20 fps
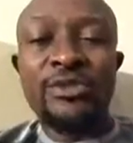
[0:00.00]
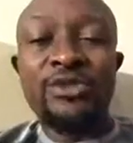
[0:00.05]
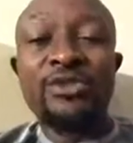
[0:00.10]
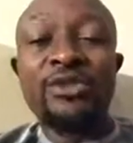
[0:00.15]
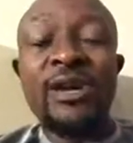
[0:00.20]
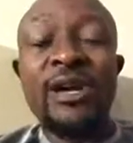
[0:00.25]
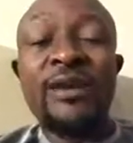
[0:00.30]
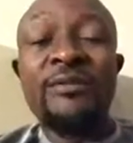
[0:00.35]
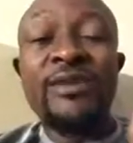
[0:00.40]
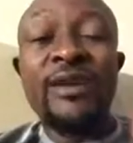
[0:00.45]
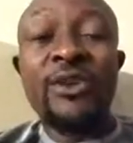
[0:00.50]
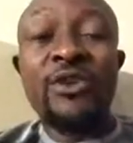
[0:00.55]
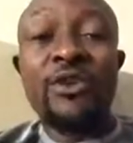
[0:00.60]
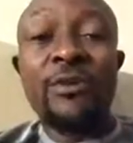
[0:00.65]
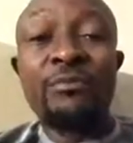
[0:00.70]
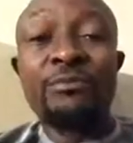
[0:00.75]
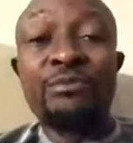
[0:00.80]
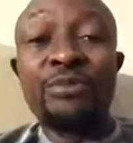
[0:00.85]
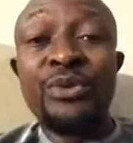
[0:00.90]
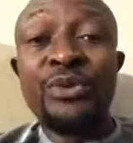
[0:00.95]
Do you have a
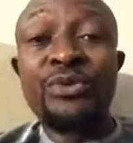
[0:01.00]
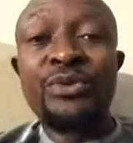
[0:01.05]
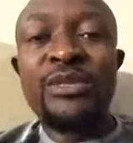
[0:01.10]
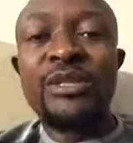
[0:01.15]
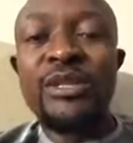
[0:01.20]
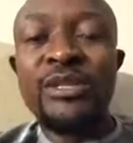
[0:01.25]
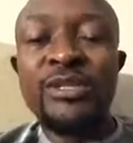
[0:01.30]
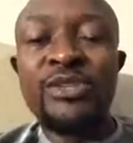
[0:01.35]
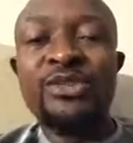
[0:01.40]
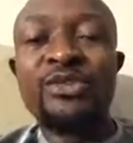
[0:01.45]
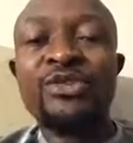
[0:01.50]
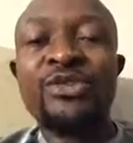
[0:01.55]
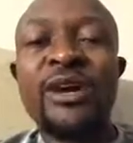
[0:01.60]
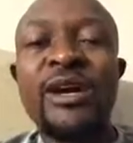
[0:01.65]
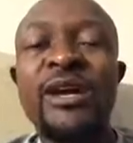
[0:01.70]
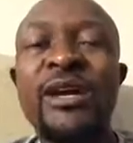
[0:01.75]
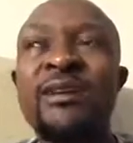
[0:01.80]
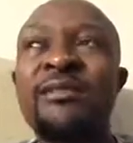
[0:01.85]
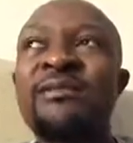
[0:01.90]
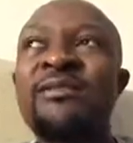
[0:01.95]
computer? Do you
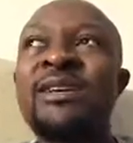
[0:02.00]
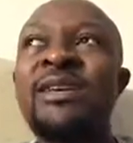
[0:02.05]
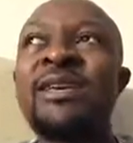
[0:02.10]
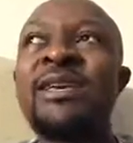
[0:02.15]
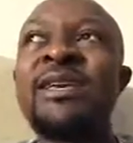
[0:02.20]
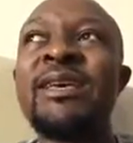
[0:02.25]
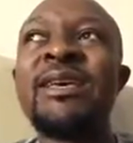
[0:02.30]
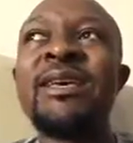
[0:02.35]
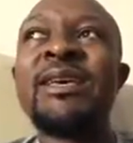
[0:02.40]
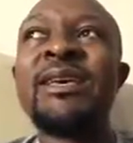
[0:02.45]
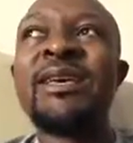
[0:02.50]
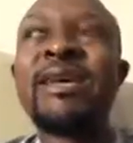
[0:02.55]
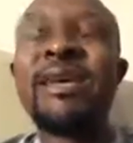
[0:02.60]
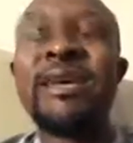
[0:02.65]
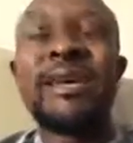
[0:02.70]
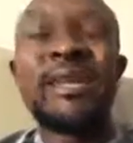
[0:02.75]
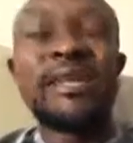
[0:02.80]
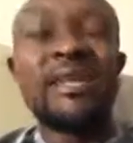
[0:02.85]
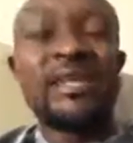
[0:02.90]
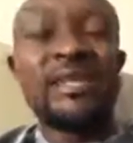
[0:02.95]
have
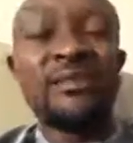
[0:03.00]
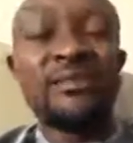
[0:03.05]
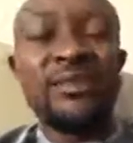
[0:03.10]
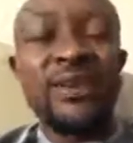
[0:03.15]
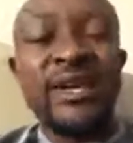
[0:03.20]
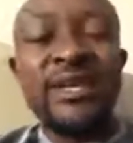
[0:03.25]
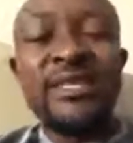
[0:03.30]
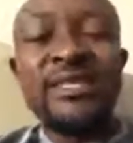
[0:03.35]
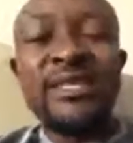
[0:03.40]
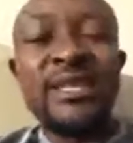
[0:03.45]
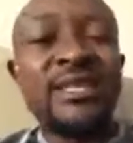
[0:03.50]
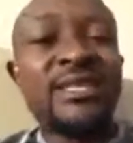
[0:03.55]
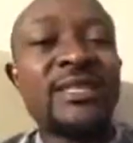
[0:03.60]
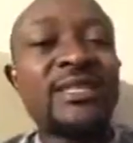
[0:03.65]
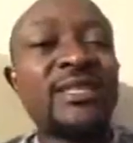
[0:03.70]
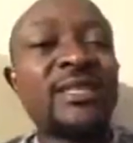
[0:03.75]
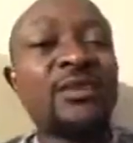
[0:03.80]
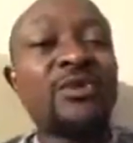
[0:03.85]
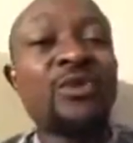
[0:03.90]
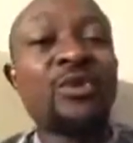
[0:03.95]
a device that
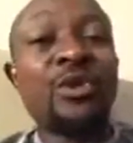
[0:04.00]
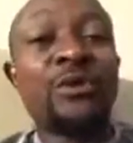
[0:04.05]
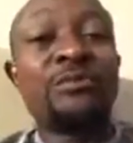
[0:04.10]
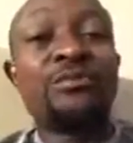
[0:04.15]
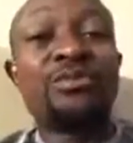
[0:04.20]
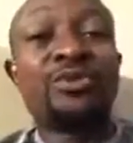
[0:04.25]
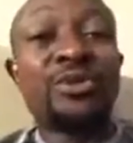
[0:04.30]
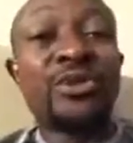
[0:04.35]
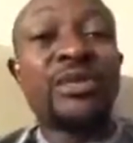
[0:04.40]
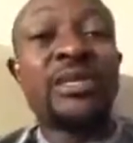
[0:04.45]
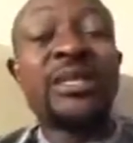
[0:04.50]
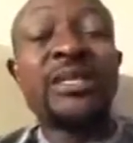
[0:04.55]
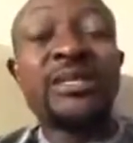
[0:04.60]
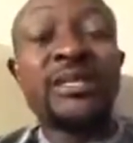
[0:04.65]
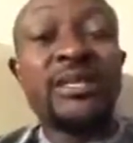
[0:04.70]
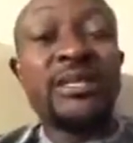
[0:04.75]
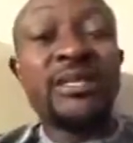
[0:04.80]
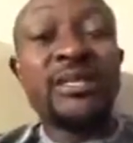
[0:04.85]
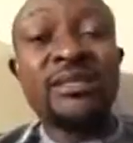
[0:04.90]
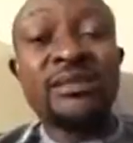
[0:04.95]
is a word
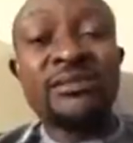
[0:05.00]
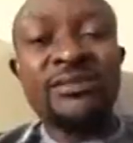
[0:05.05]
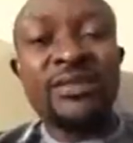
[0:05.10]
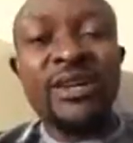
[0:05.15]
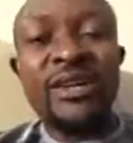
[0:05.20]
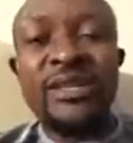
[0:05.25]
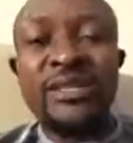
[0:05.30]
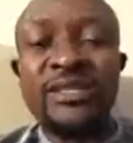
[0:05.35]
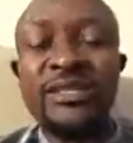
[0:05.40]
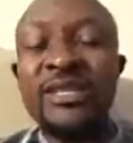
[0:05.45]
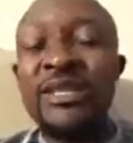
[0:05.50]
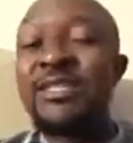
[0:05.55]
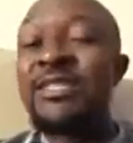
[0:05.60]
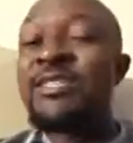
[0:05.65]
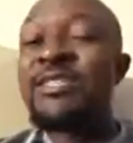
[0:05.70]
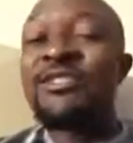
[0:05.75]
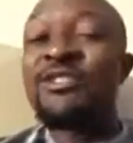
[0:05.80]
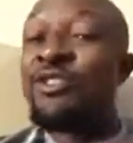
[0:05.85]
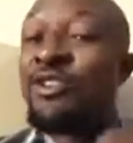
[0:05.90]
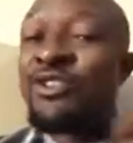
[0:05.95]
processing device that
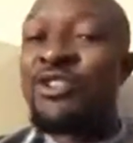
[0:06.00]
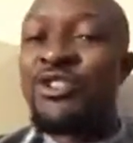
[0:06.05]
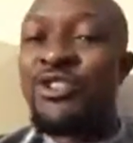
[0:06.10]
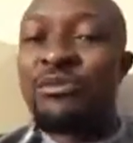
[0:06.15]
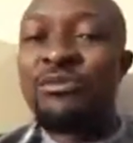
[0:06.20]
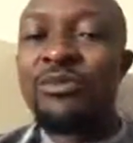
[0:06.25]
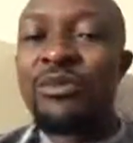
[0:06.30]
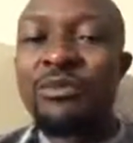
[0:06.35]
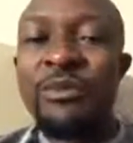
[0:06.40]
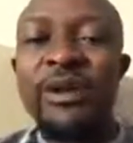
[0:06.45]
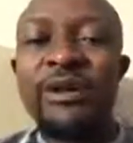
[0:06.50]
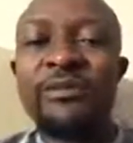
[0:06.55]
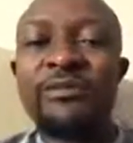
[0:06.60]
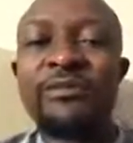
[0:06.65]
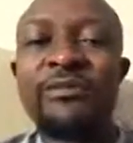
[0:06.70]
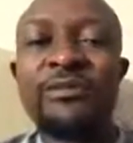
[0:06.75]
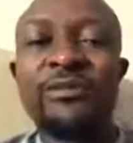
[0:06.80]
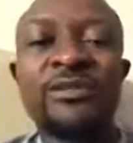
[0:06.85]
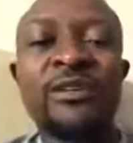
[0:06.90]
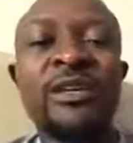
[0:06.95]
is not your mobile
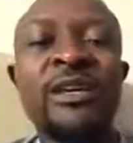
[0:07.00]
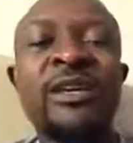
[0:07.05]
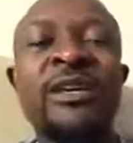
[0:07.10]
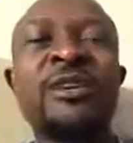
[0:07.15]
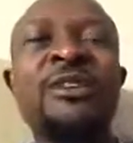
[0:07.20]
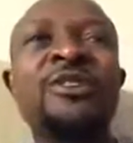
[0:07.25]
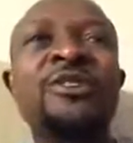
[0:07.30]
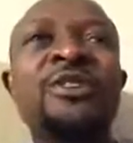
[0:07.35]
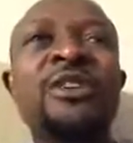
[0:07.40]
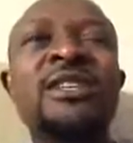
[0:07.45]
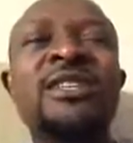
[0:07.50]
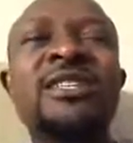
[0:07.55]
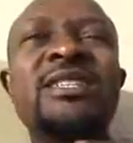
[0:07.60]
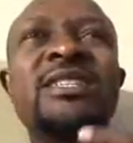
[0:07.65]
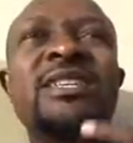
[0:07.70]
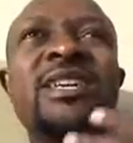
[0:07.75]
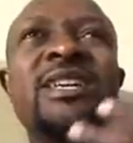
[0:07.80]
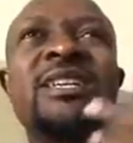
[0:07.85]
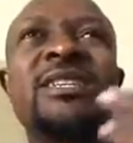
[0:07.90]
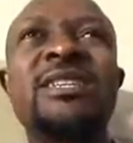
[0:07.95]
phone? You know, in
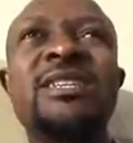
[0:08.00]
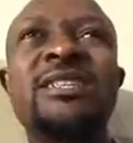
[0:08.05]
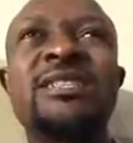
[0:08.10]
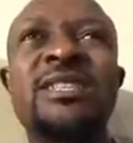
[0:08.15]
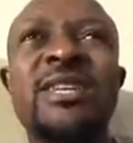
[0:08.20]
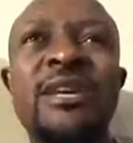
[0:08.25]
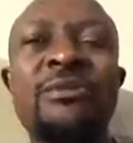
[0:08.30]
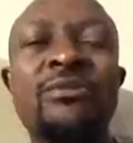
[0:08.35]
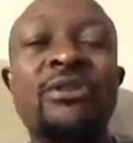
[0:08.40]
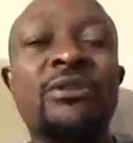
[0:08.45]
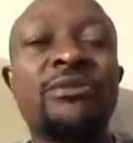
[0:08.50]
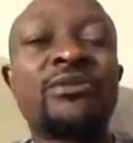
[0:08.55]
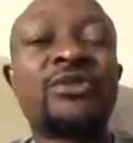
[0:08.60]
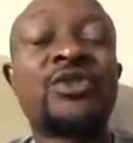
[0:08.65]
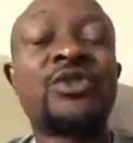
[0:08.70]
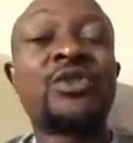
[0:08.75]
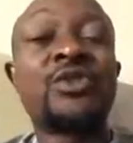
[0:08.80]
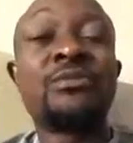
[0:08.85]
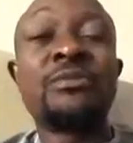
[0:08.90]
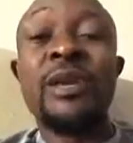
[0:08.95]
this age and time of
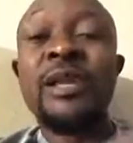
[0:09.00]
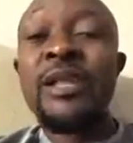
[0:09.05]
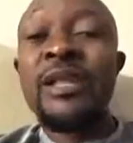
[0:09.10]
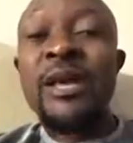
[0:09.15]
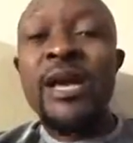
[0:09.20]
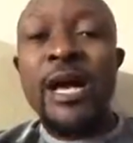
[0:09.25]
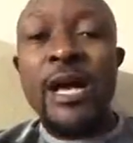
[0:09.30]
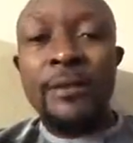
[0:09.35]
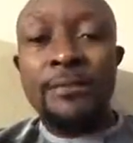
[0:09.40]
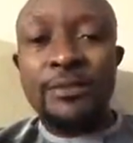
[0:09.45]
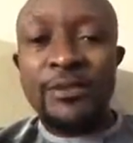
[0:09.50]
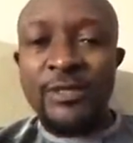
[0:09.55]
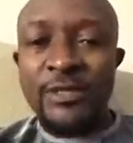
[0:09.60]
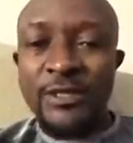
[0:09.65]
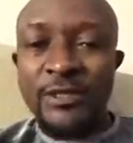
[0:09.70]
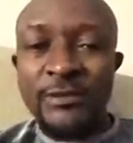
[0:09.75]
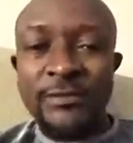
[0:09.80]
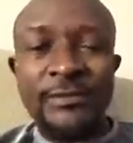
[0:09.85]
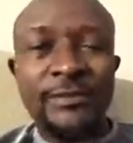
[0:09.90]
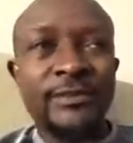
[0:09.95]
so many
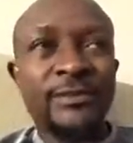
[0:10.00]
apps,